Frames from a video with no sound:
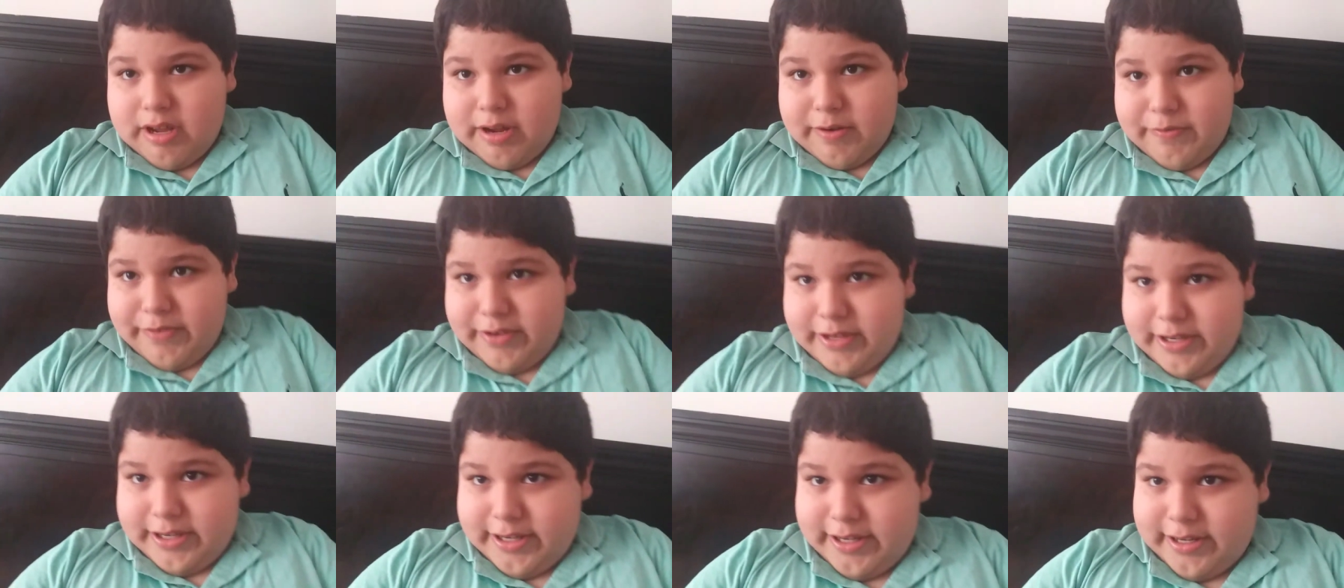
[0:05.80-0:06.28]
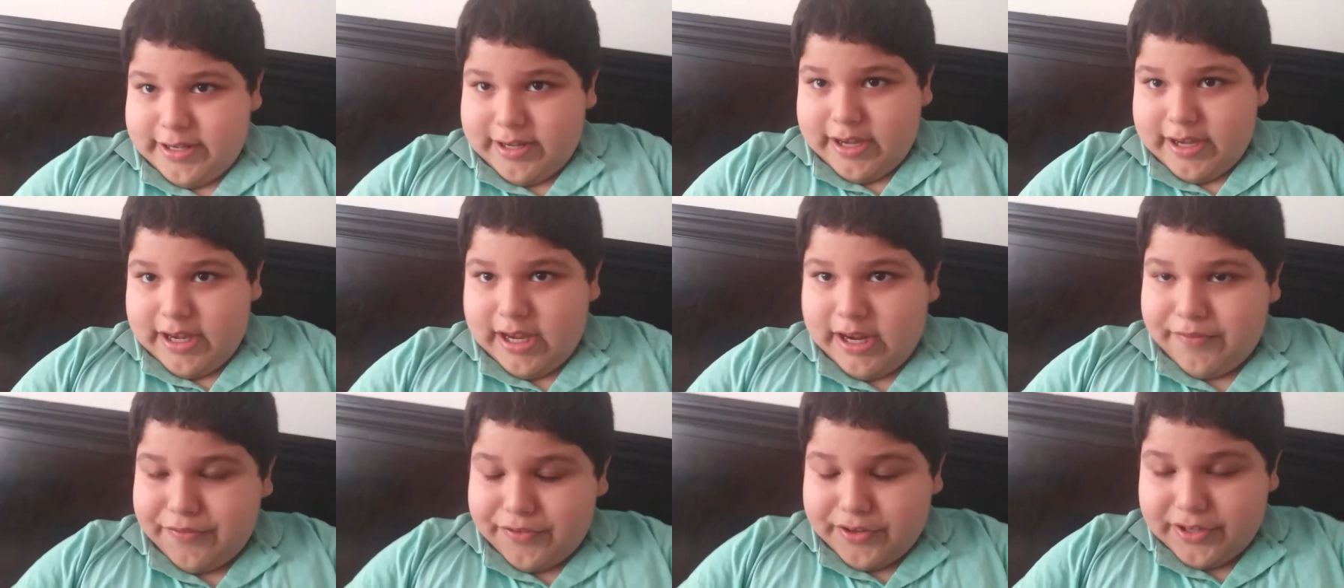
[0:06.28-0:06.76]
every
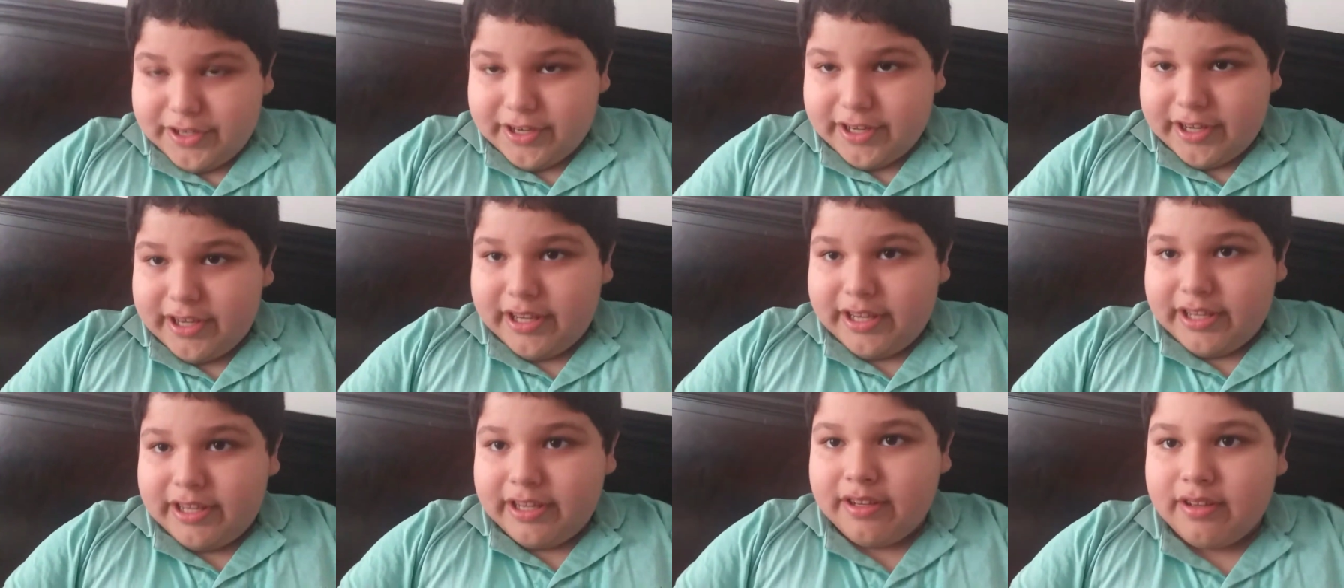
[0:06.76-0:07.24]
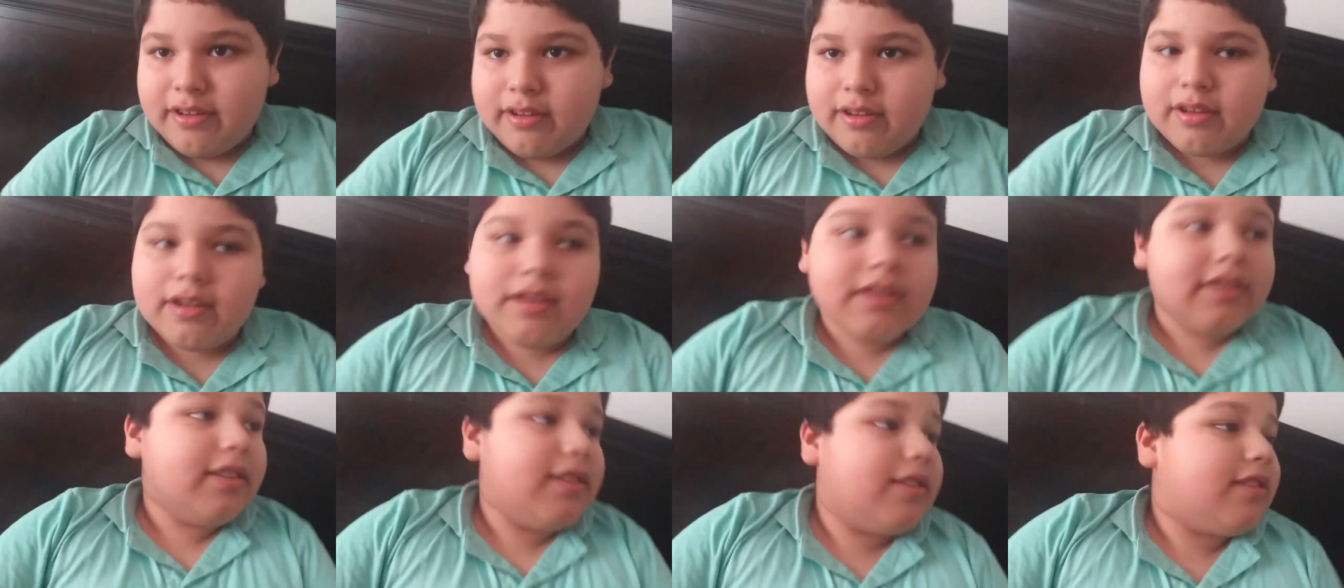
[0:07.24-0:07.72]
every day
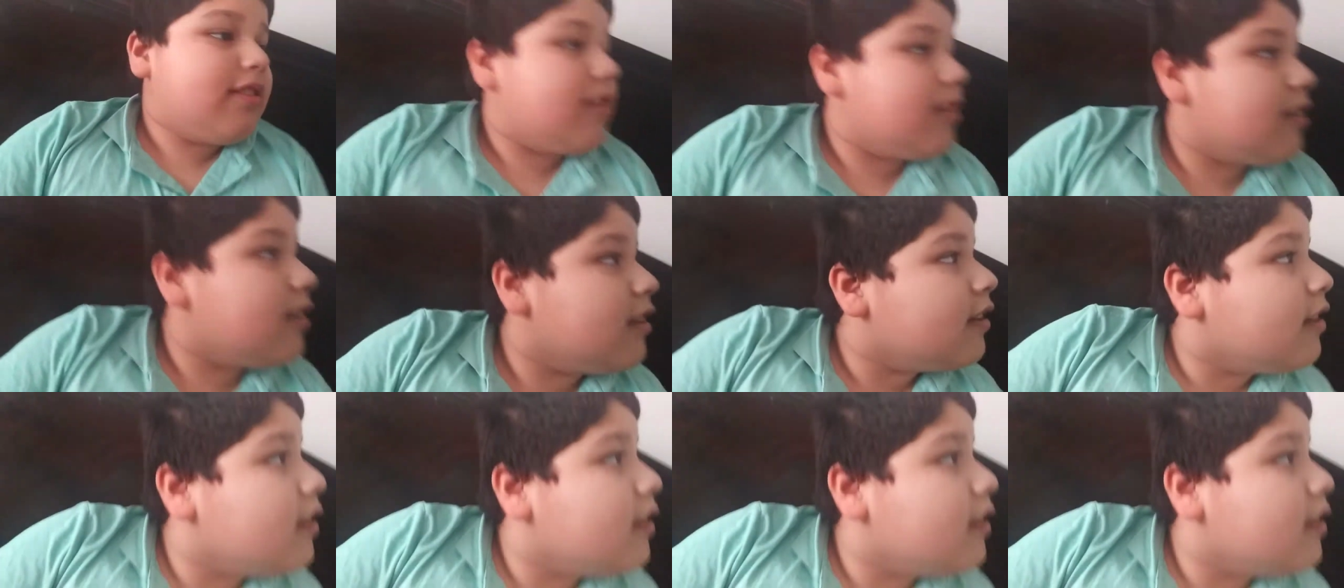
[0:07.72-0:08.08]
cuz